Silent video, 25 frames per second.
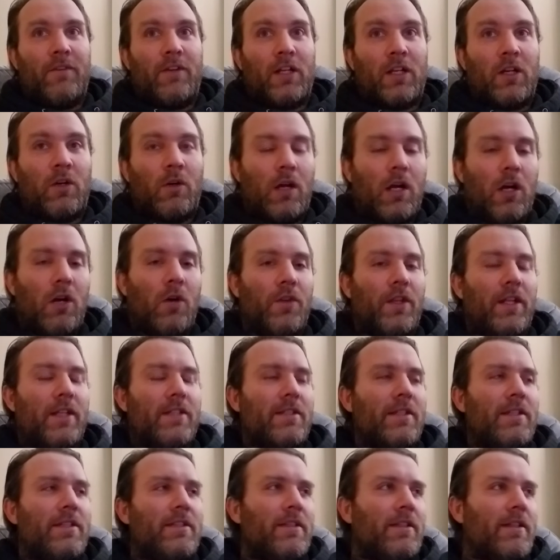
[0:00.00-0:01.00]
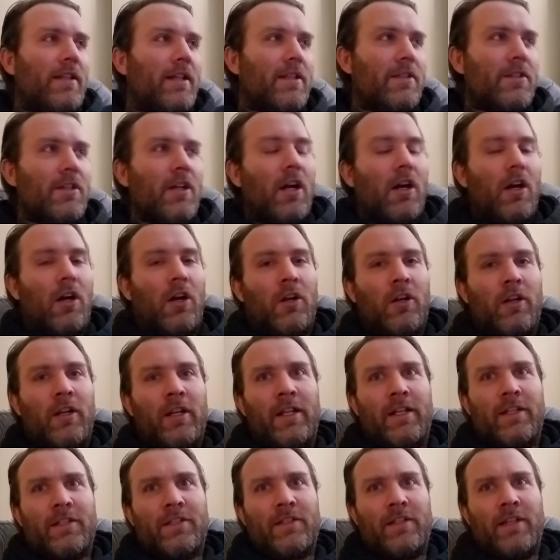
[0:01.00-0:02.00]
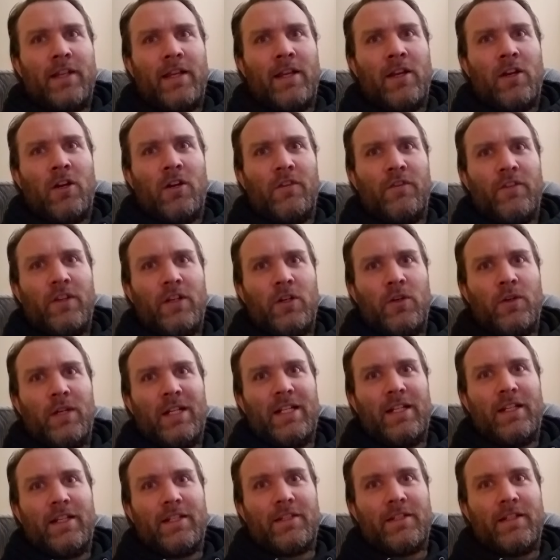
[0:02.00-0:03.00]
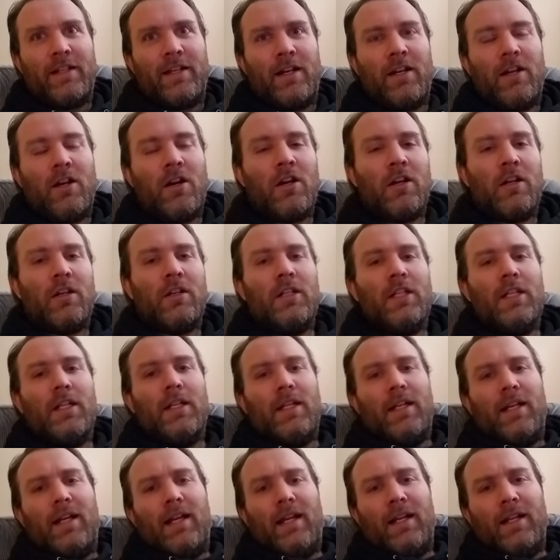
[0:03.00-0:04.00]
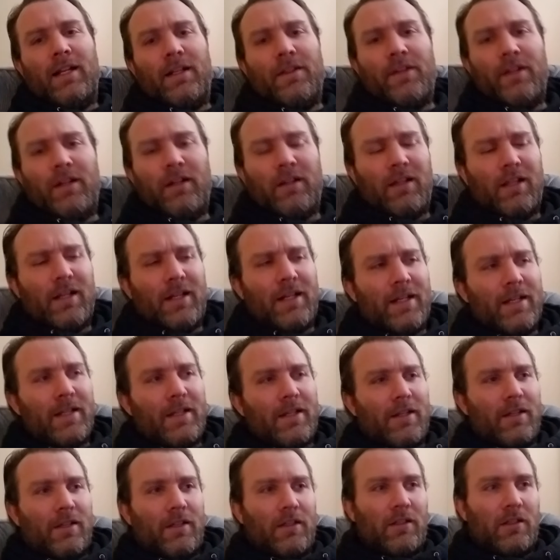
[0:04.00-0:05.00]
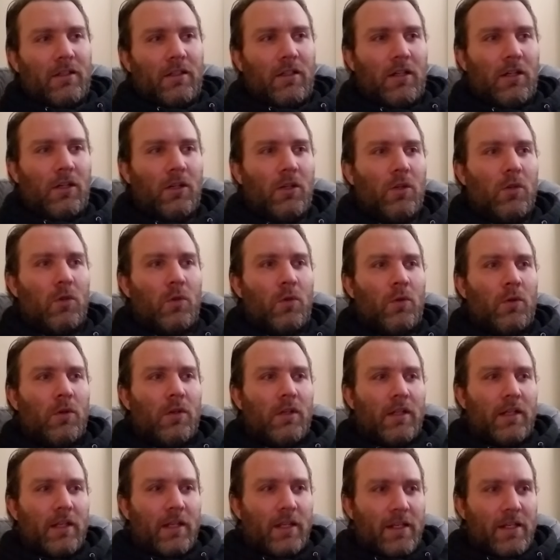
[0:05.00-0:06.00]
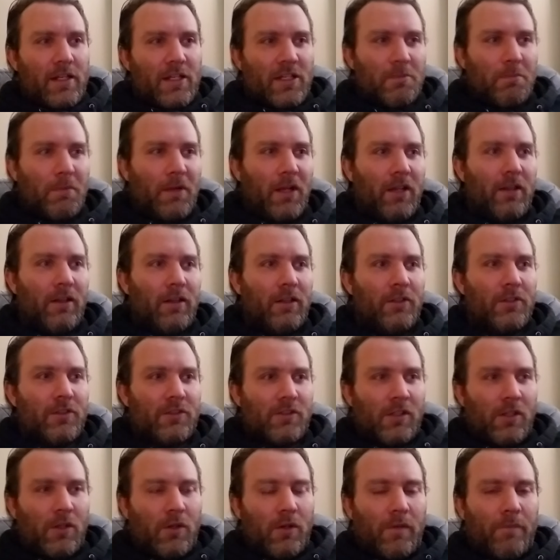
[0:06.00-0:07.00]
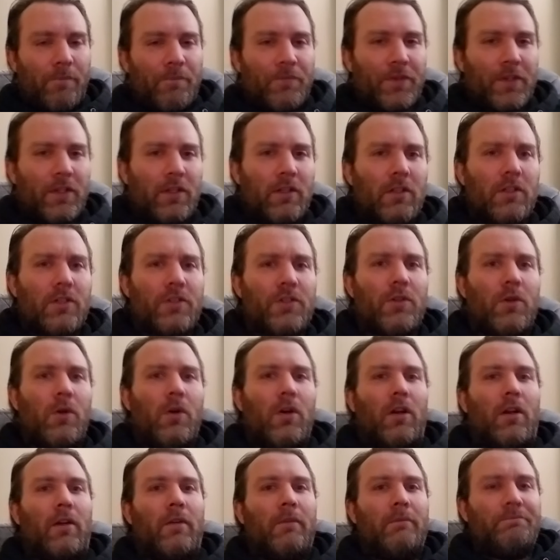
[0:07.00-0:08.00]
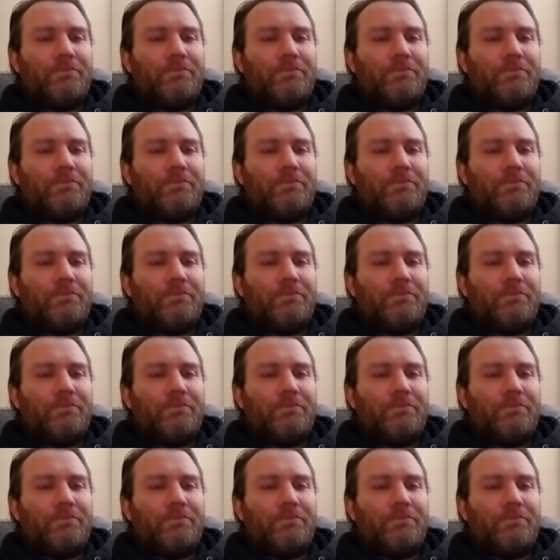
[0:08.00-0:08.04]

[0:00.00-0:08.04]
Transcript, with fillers: I go, "Oh, that's easy. That's R A S C A R V O N E S T I R," and they're like, "Oh, can you spell a little slower?" Sure.